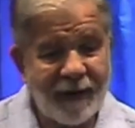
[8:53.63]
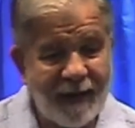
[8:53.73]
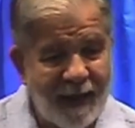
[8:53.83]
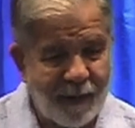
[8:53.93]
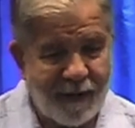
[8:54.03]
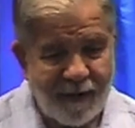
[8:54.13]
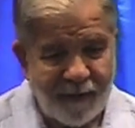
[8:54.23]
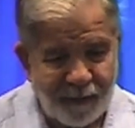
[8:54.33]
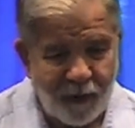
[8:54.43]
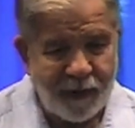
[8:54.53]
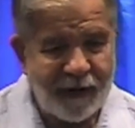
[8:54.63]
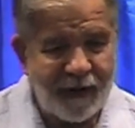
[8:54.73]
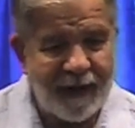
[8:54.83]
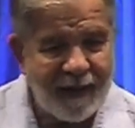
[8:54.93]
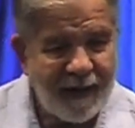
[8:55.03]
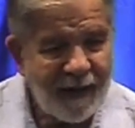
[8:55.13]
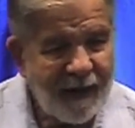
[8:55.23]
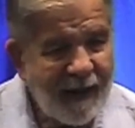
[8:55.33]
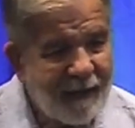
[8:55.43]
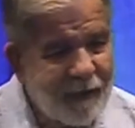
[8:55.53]
depth. We'll see that.
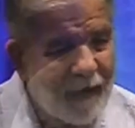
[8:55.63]
Here's